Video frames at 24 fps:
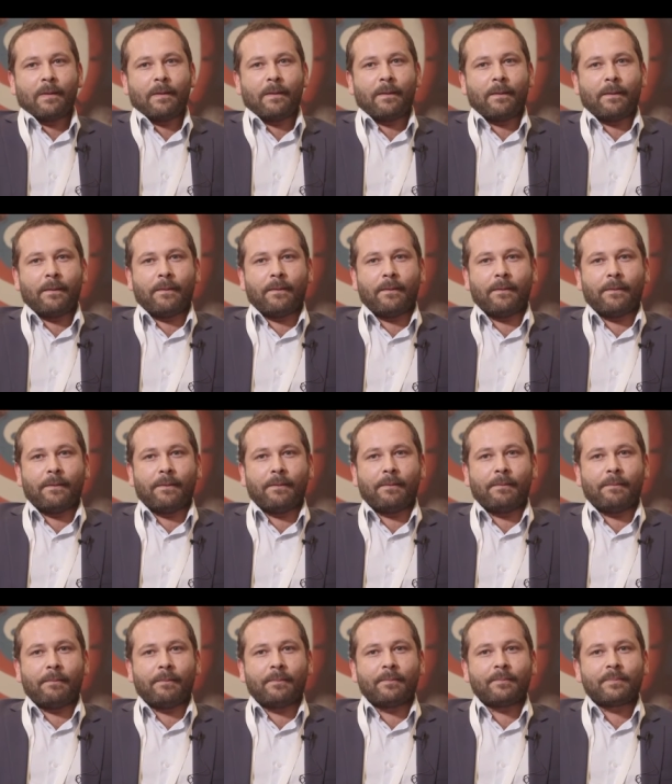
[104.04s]

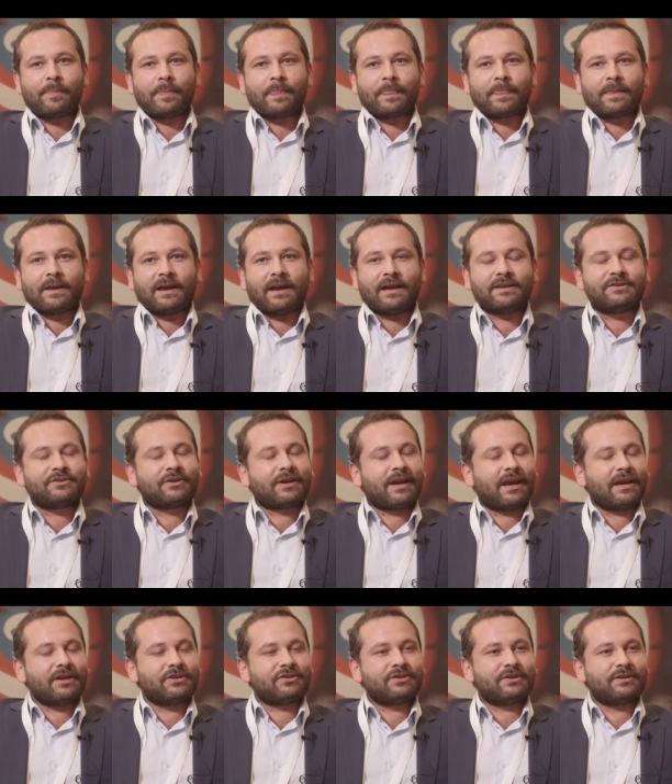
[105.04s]
um,
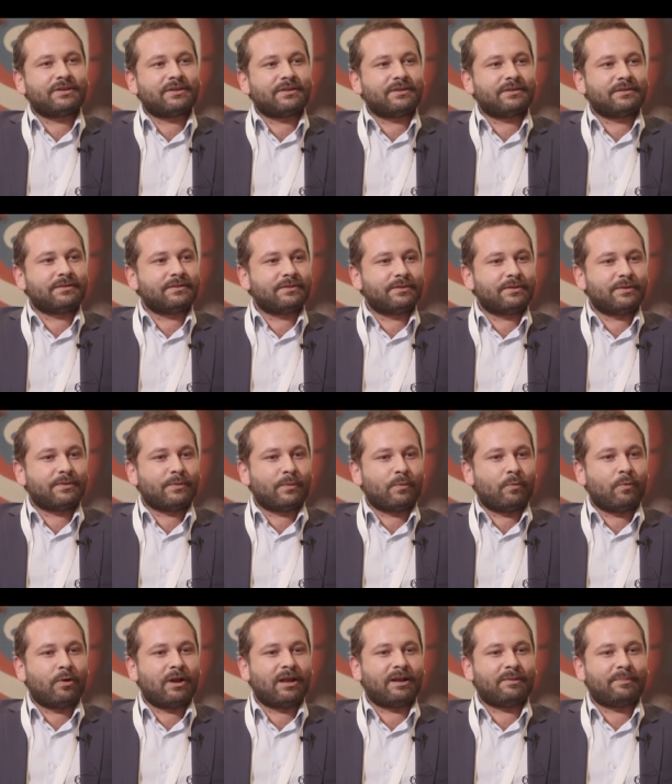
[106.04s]
education
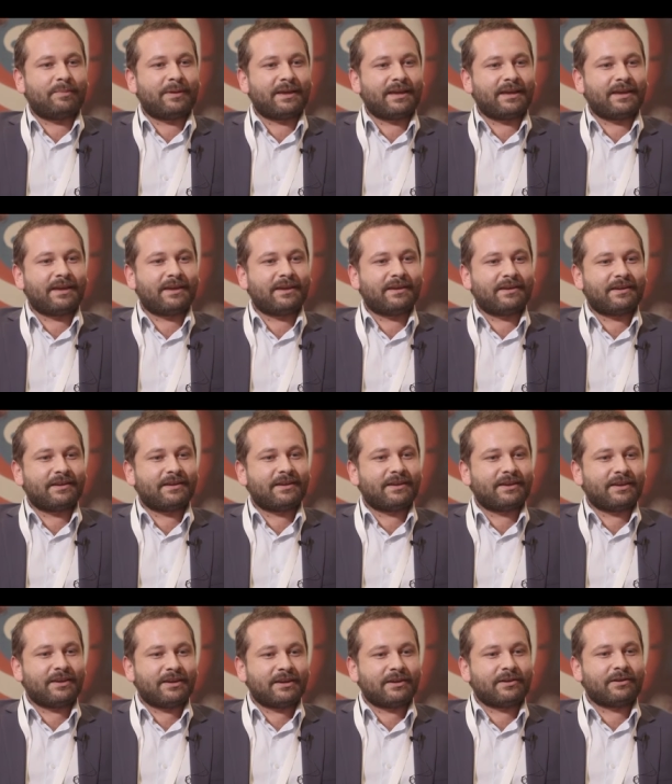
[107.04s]
will be
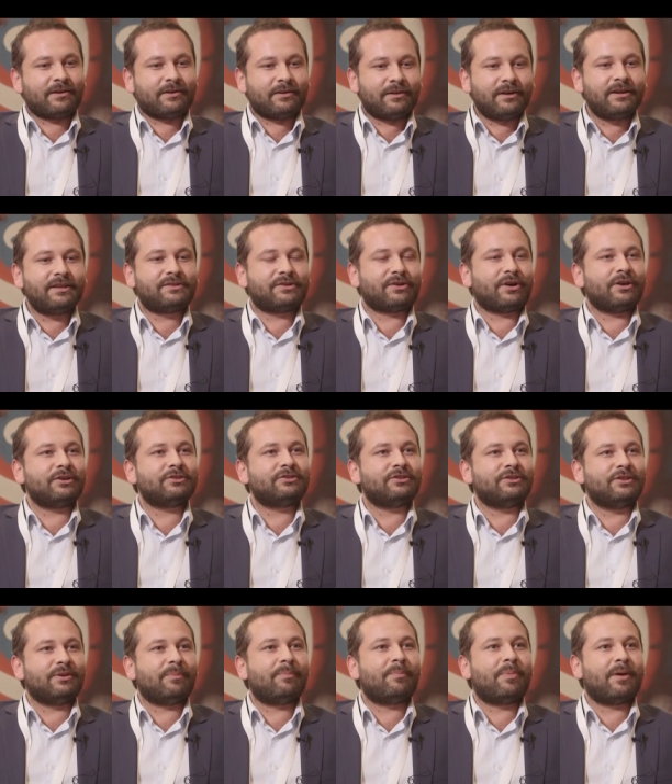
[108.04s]
return to
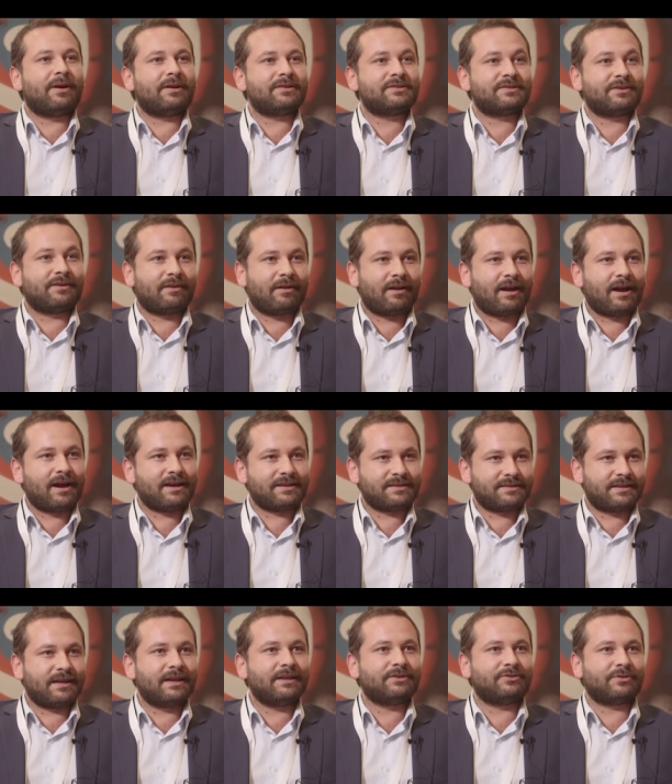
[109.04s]
the
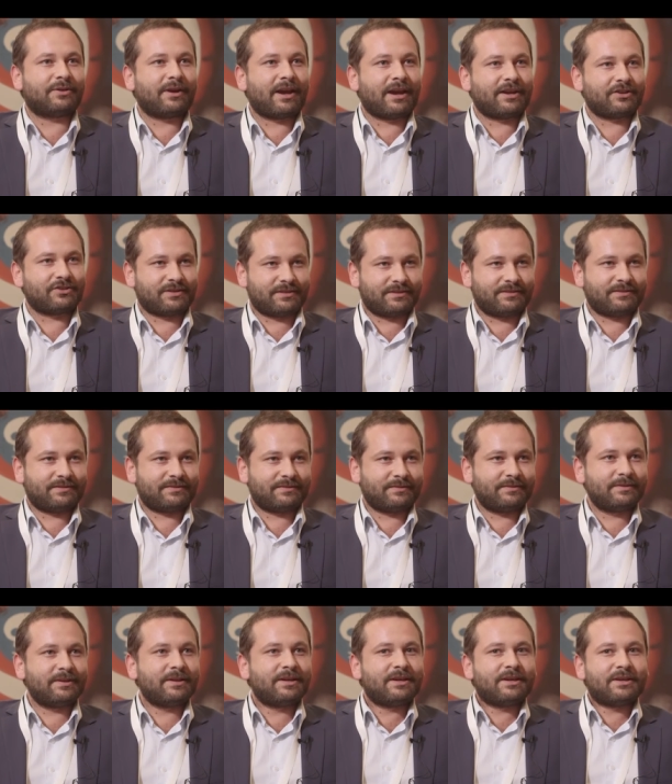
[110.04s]
personalized education.
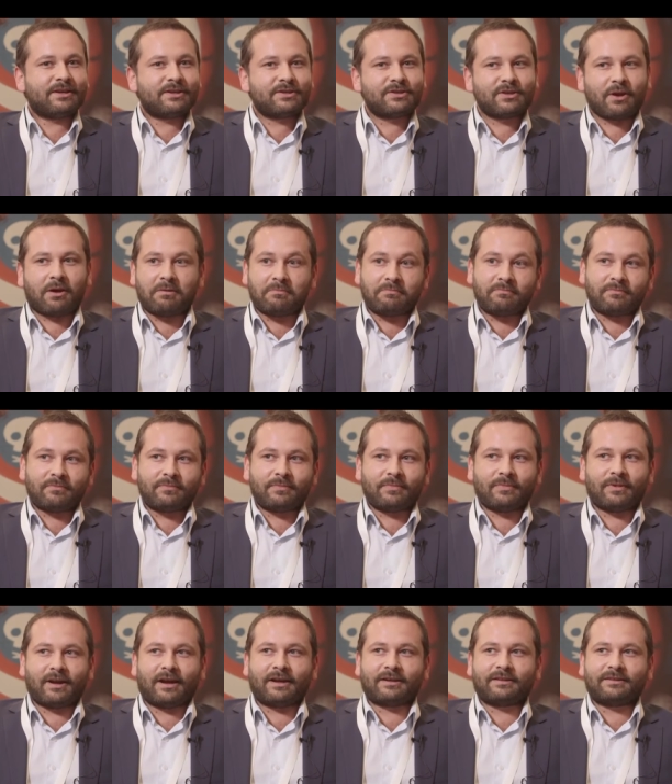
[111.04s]
So
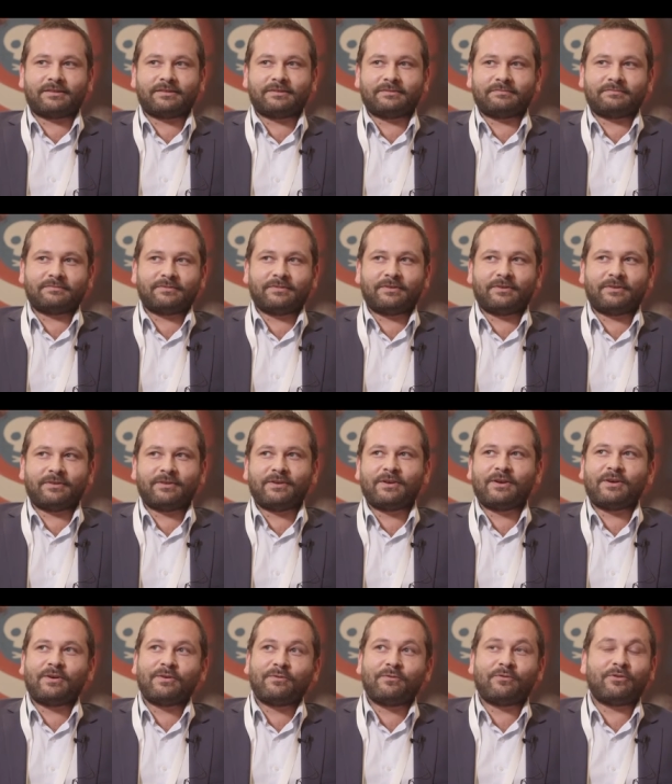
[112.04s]
like
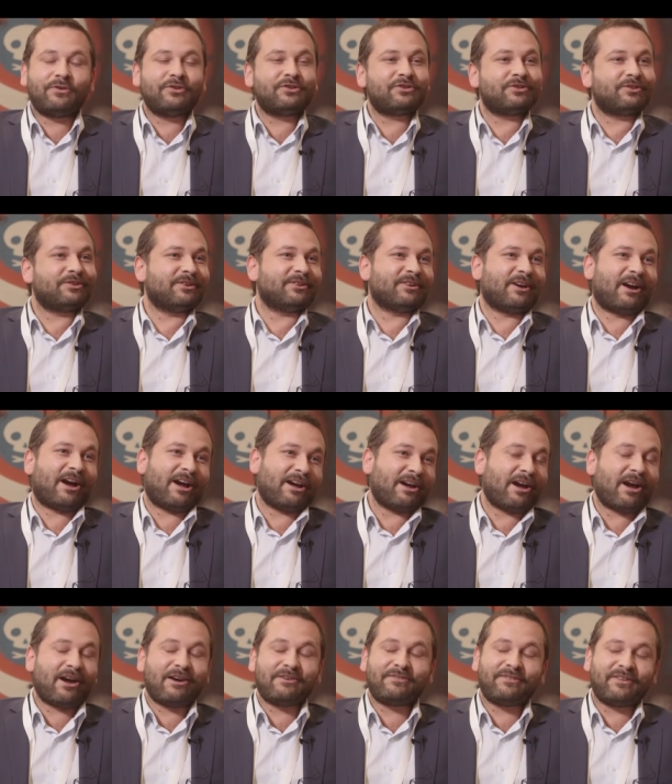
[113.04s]
future,
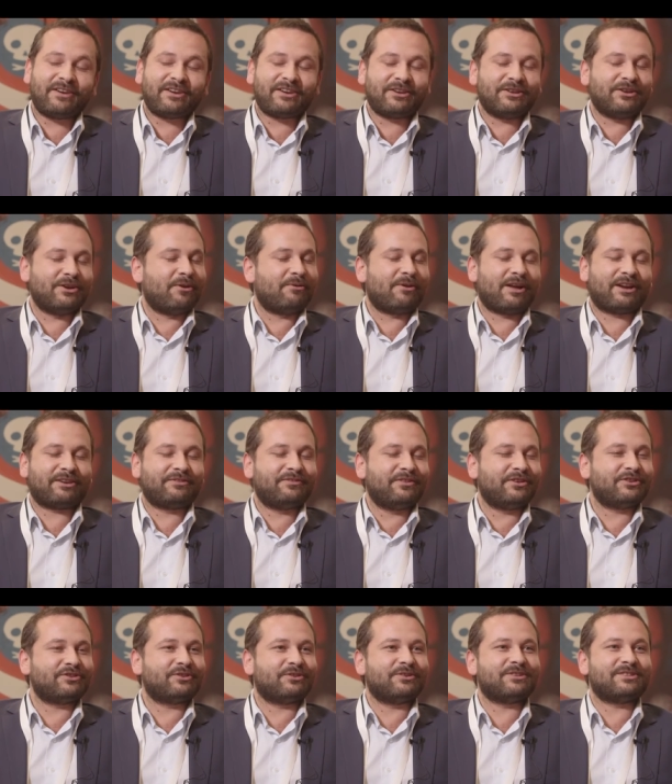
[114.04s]
I, I think, you know, like
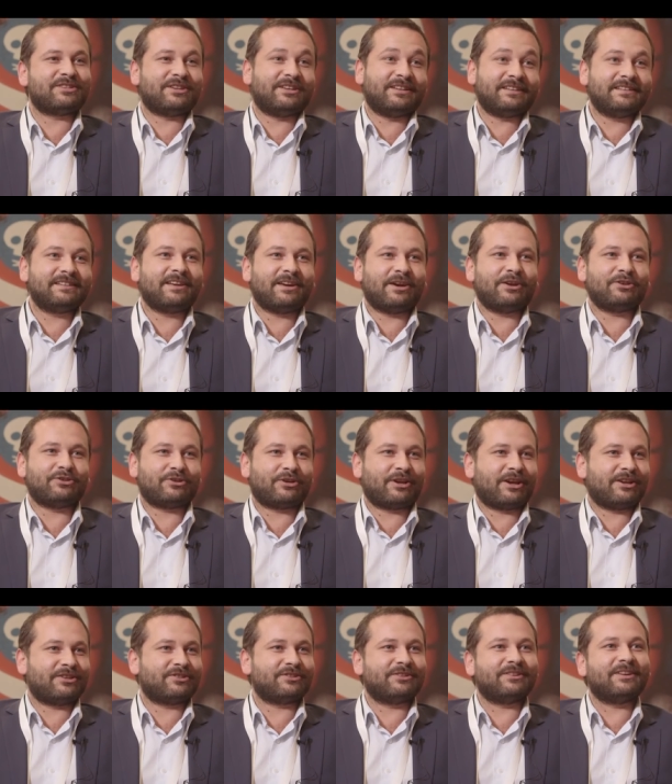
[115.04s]
future is in
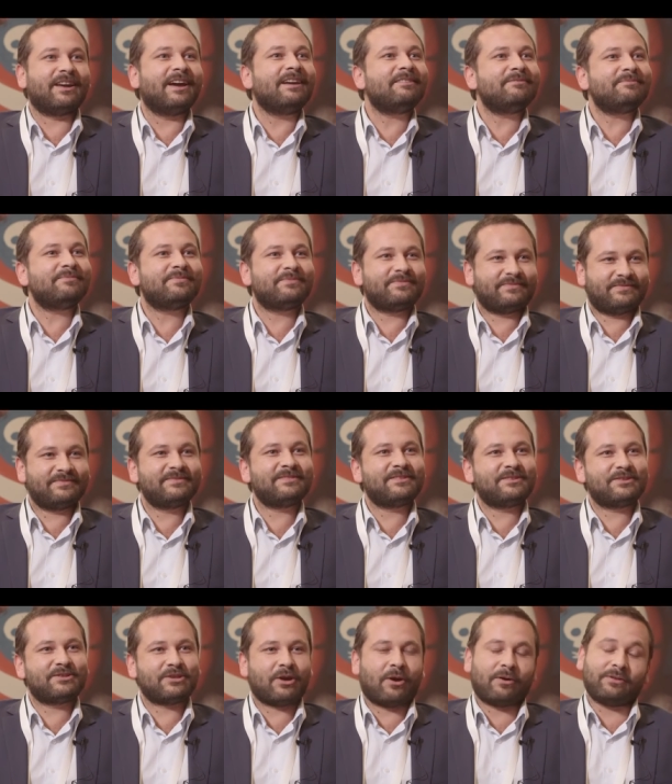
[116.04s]
education, yeah?
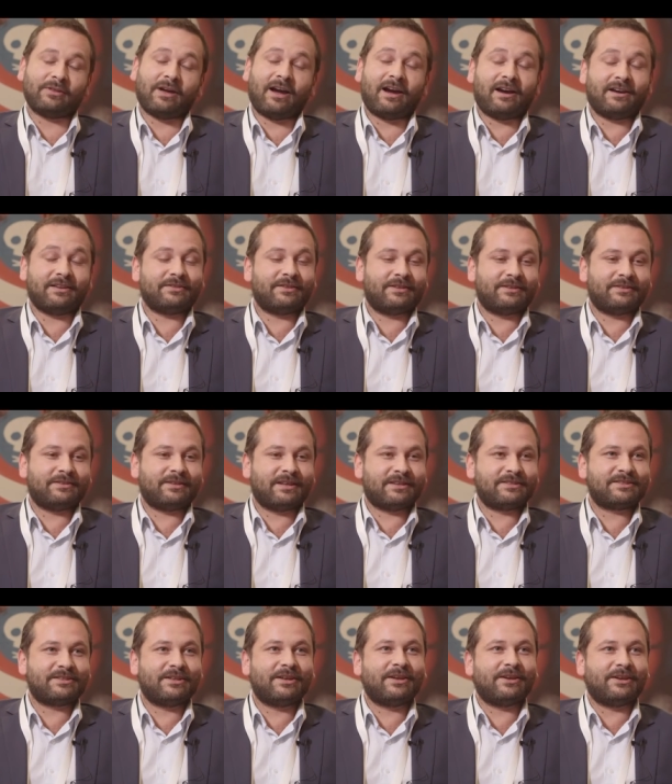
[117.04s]
So I,
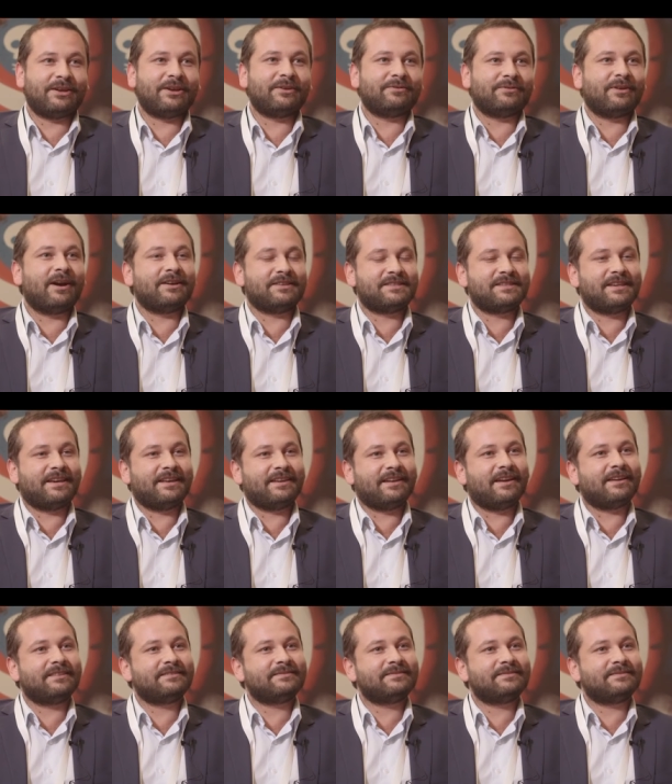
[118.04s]
that's the you know that I see that.